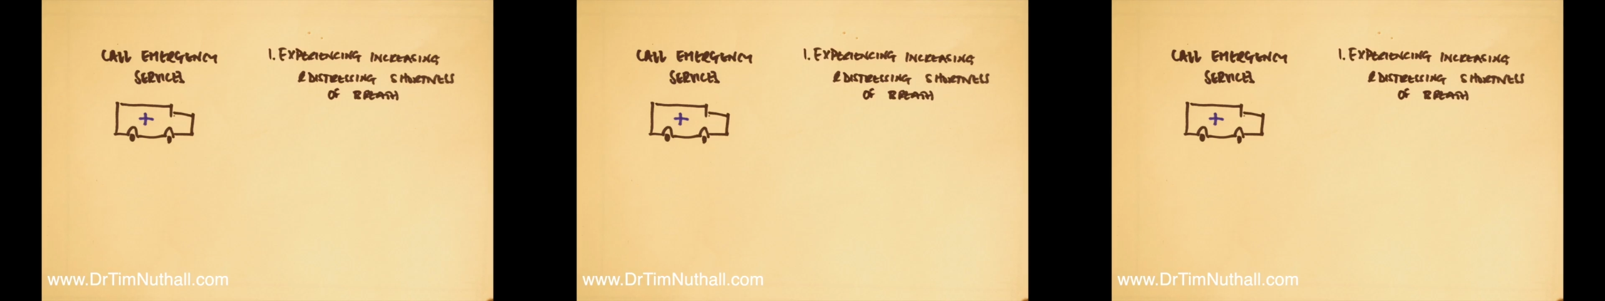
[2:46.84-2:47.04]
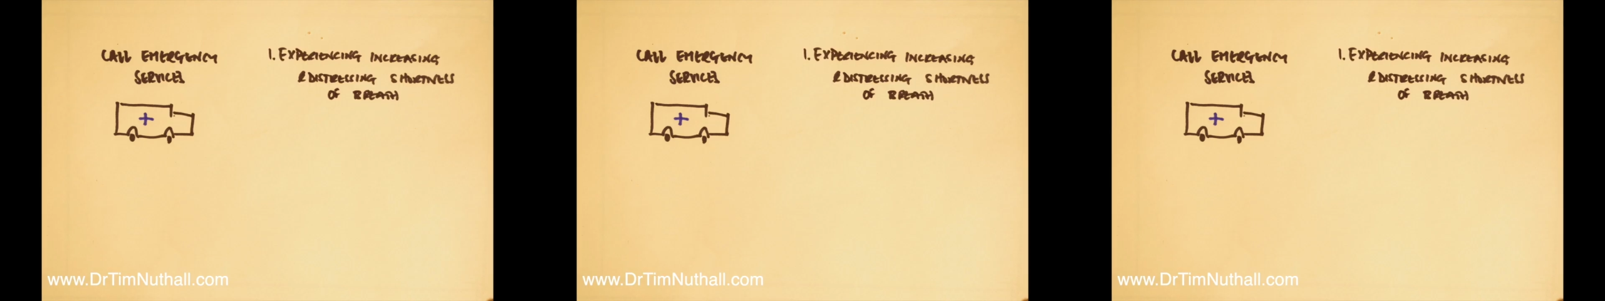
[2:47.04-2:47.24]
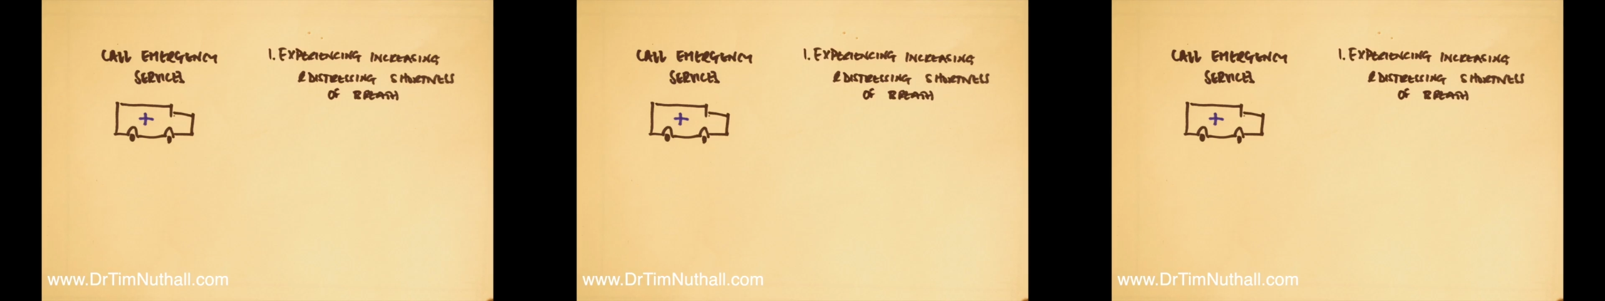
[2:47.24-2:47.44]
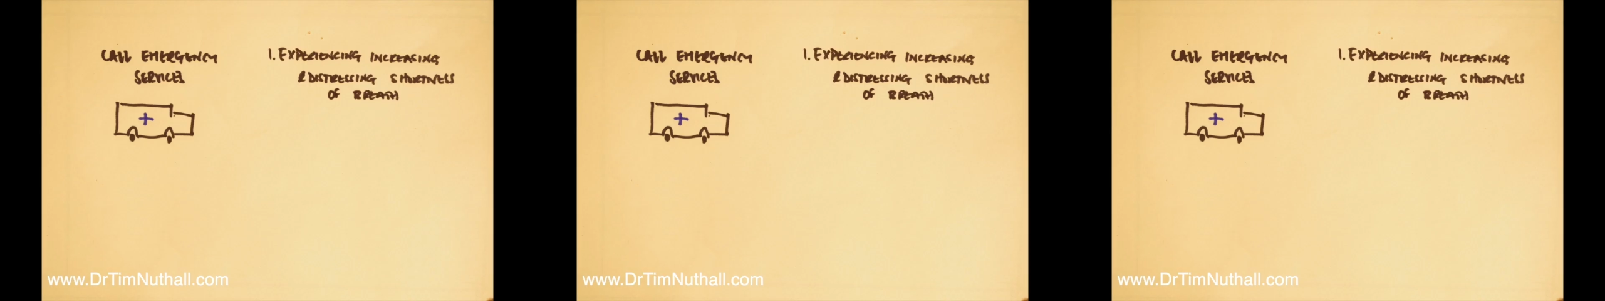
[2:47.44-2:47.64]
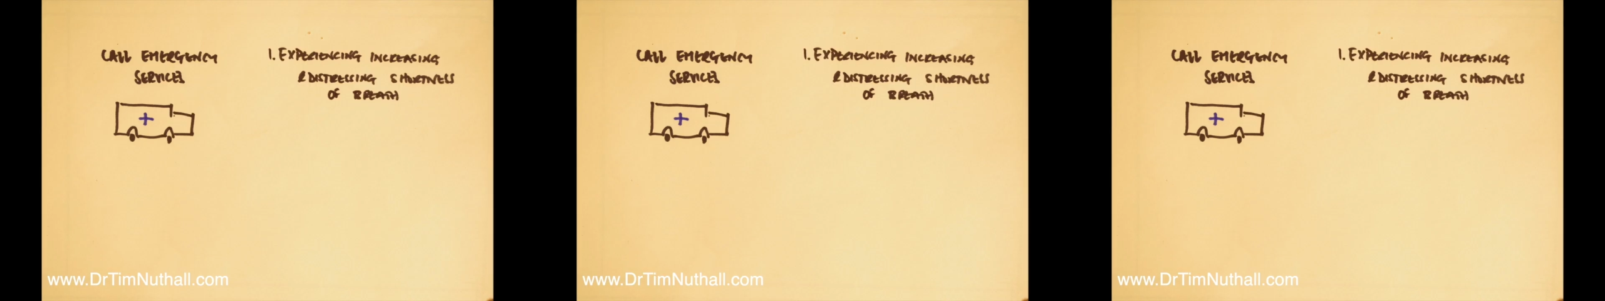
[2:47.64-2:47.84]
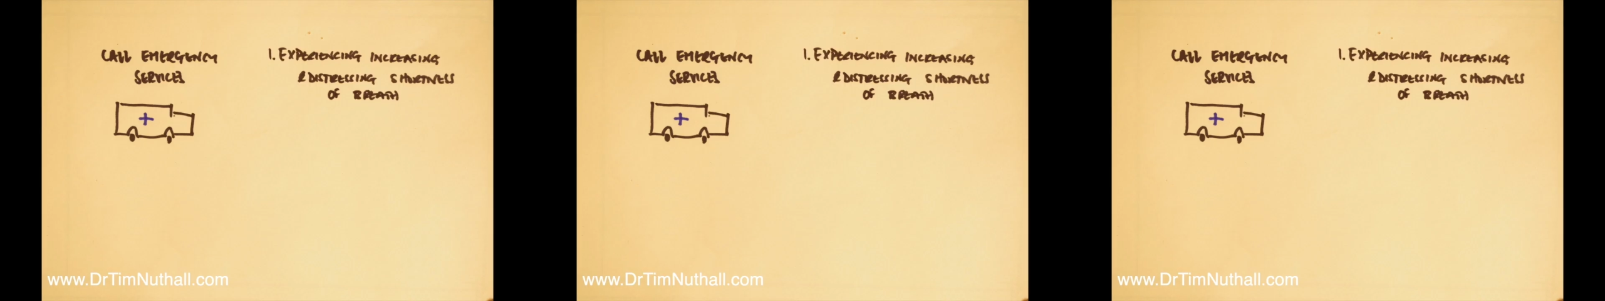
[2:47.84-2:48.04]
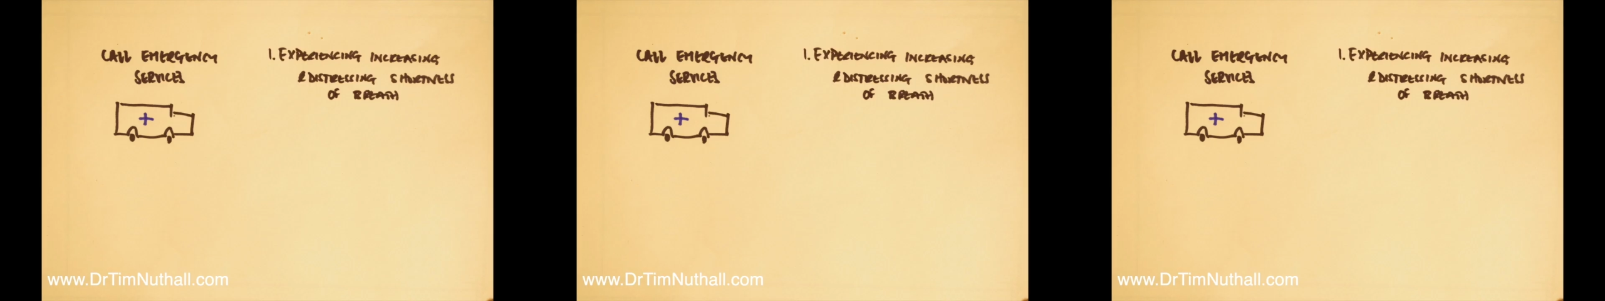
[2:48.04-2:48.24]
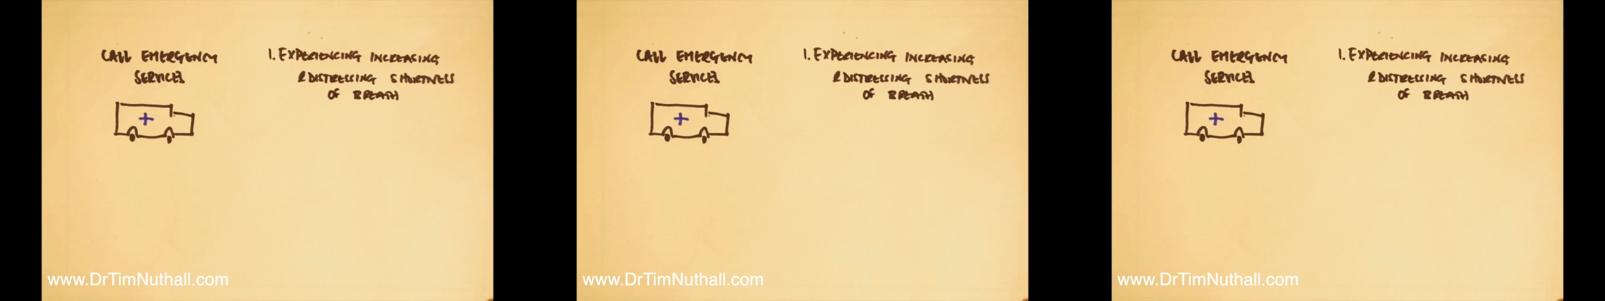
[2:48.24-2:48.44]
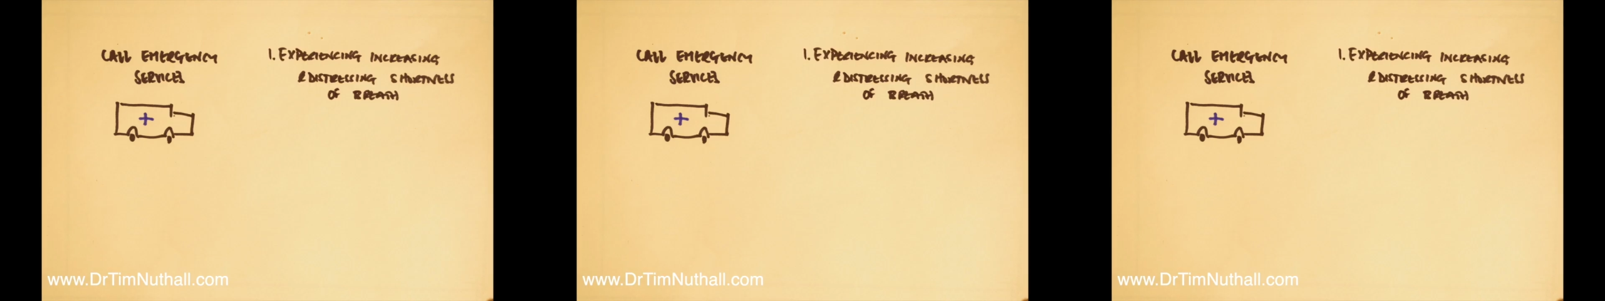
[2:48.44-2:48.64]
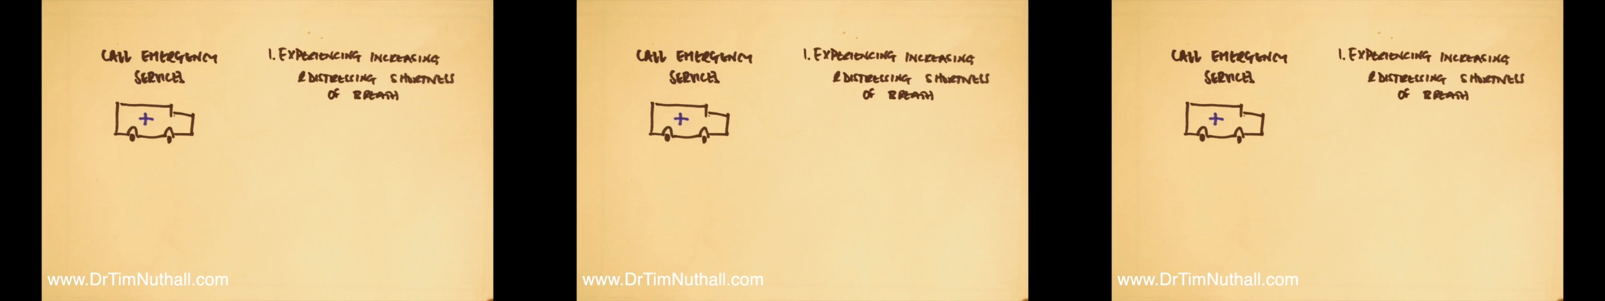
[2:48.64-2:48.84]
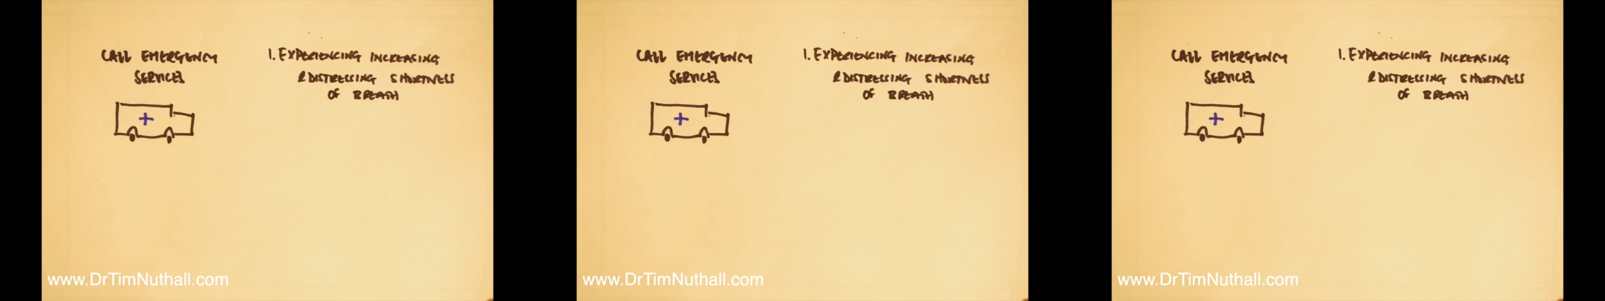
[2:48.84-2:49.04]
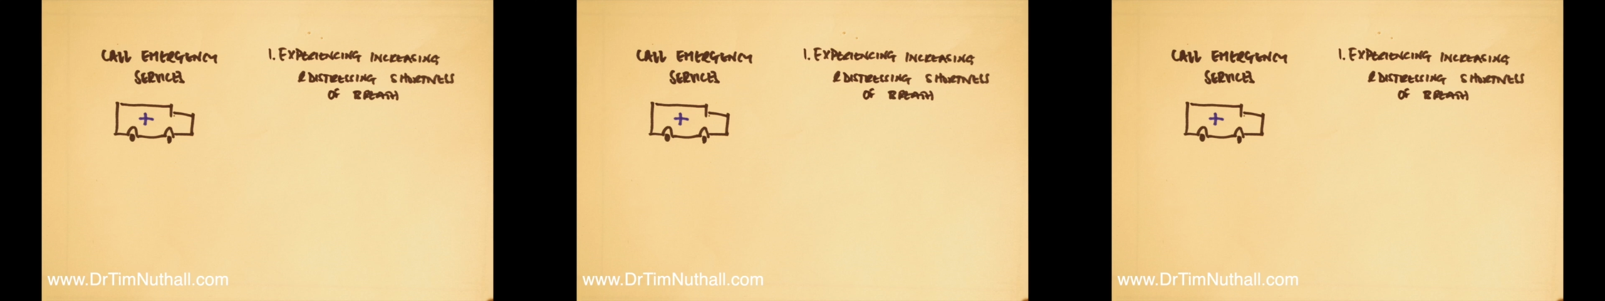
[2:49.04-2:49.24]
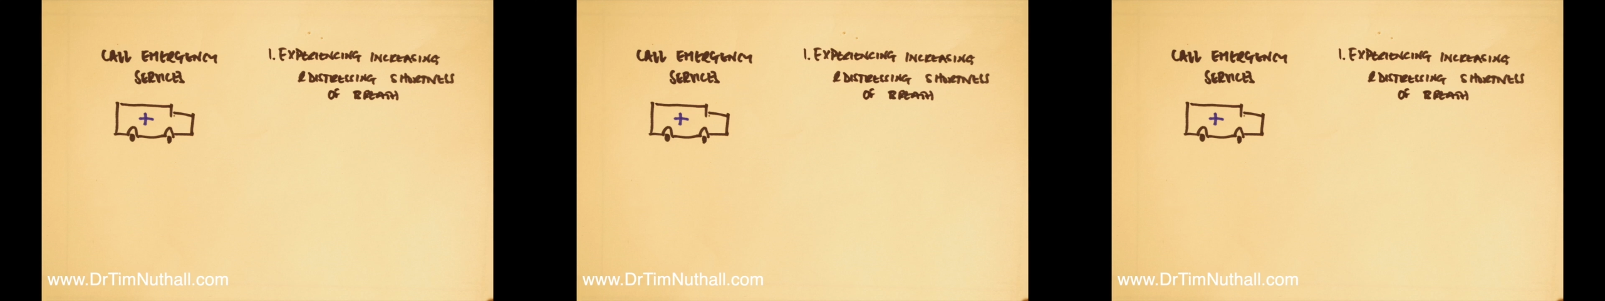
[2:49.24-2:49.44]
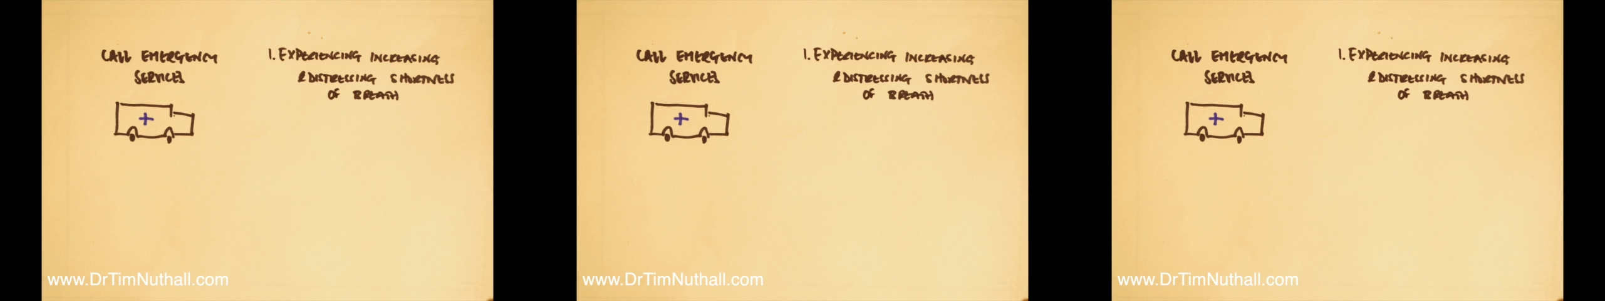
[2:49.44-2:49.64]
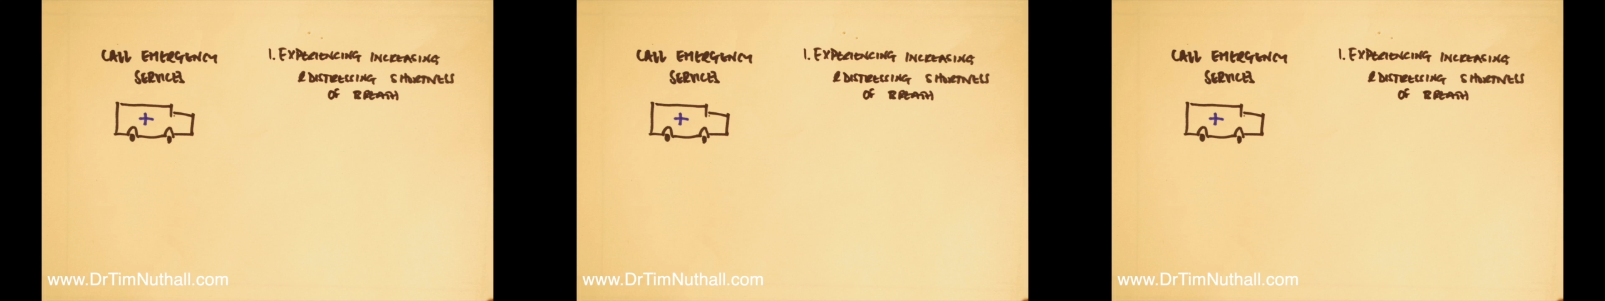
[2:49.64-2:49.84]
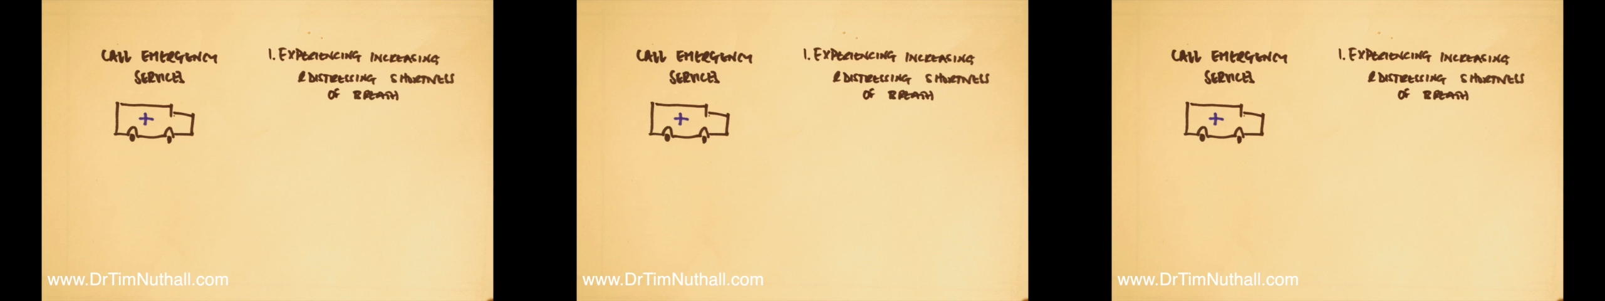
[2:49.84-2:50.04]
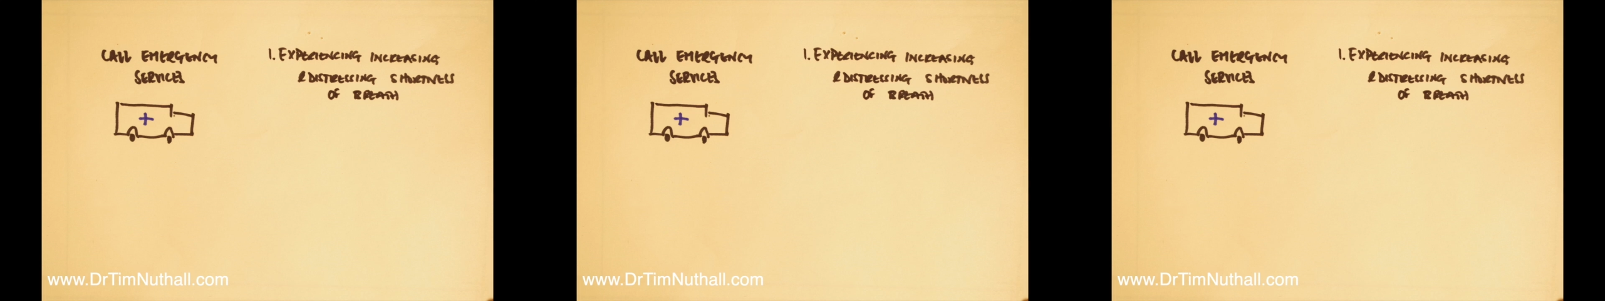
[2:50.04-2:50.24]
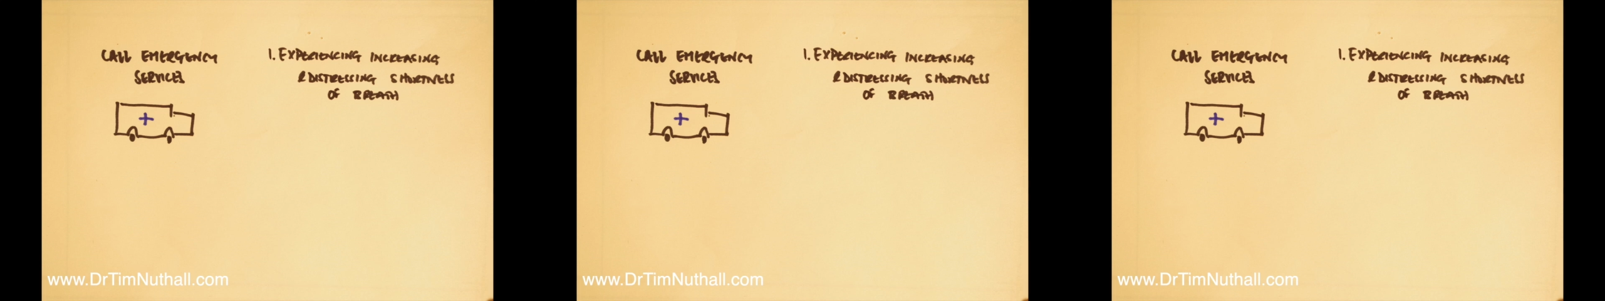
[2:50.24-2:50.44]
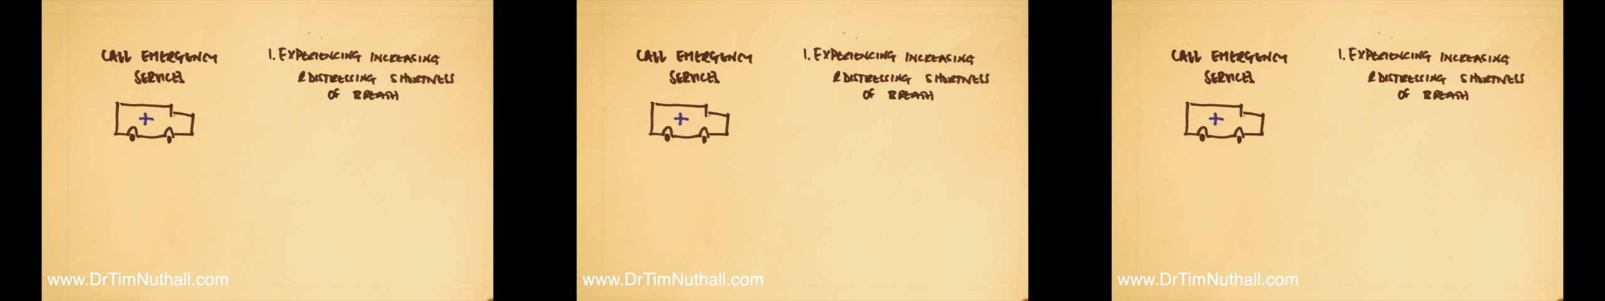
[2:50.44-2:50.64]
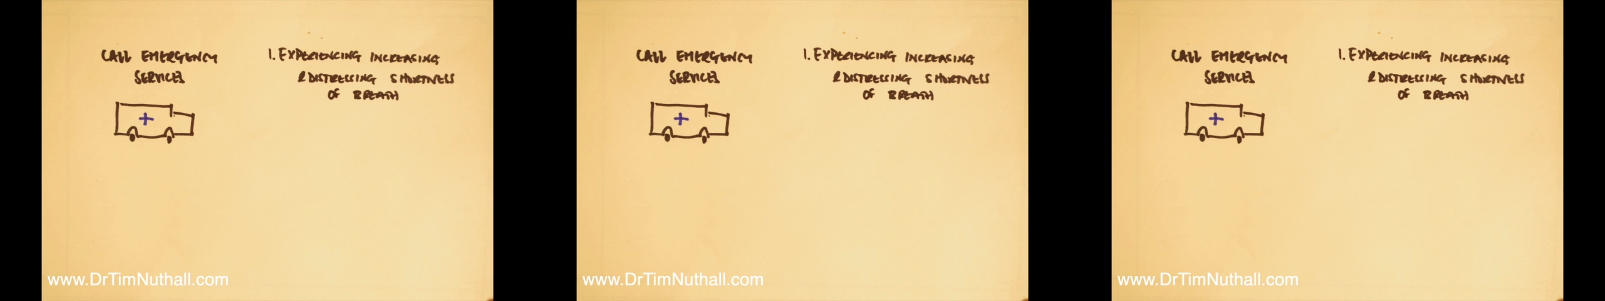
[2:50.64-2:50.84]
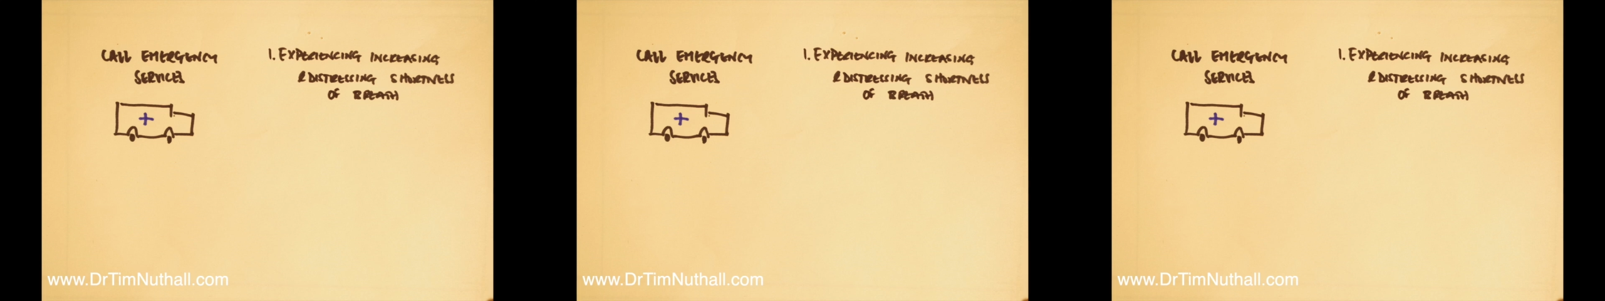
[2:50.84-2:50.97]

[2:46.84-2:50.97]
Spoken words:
No face is visible, so there are no lips to read.